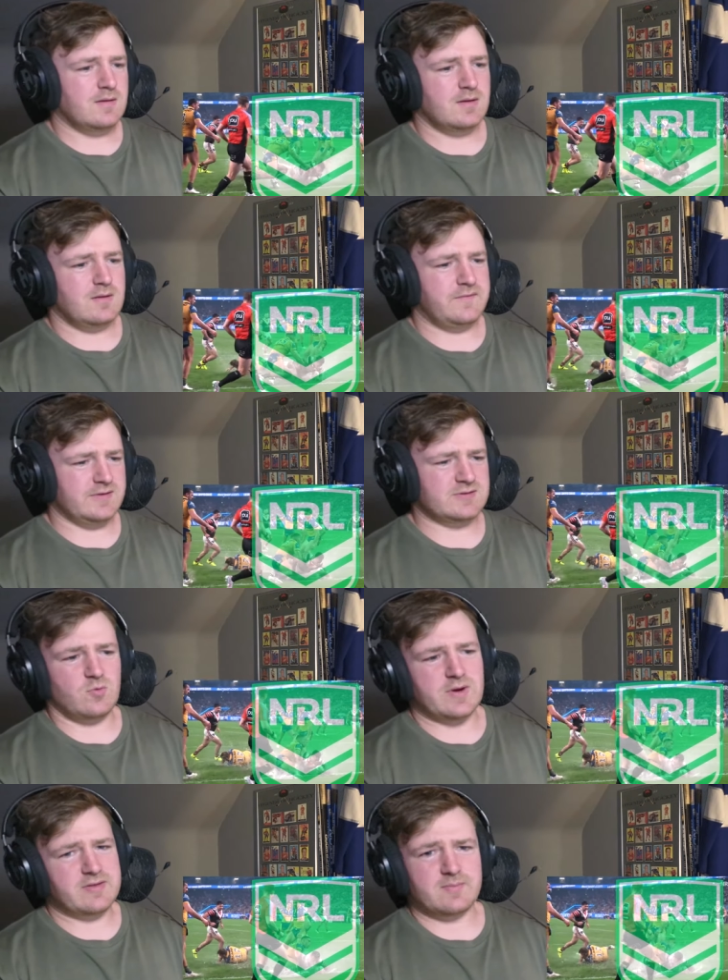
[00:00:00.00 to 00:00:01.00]
I think the
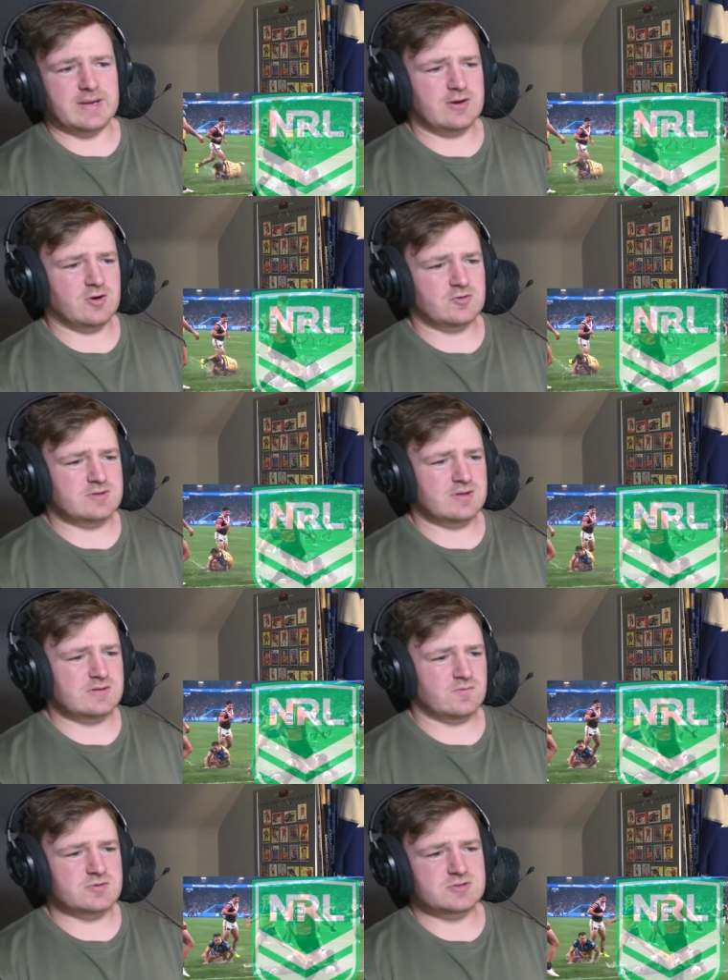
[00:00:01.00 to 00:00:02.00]
weather might hurt
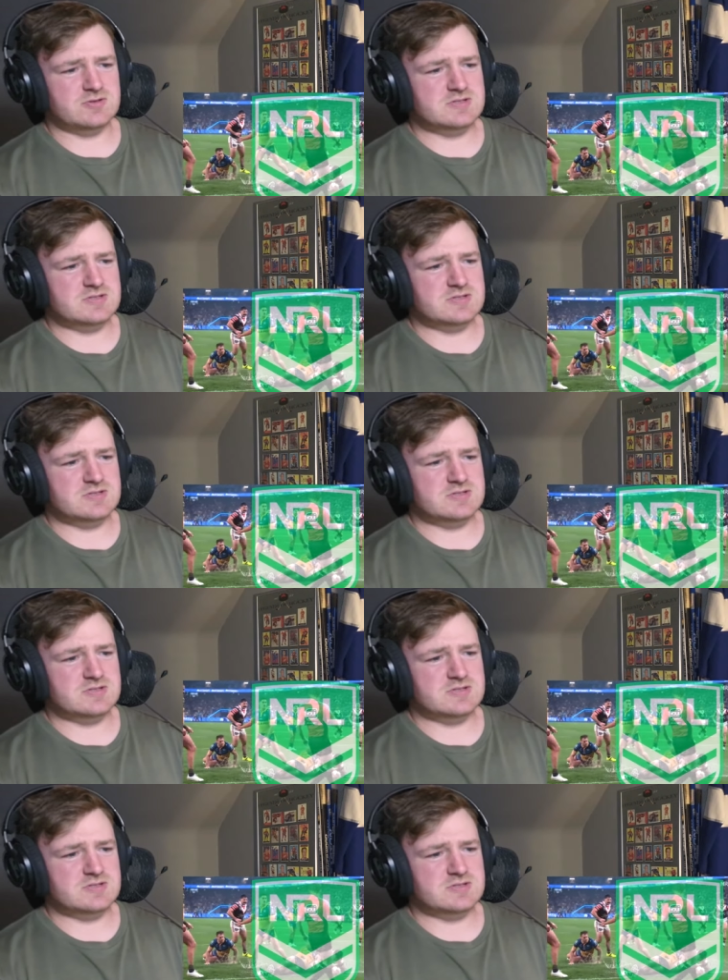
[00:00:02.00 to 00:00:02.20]
the Roosters'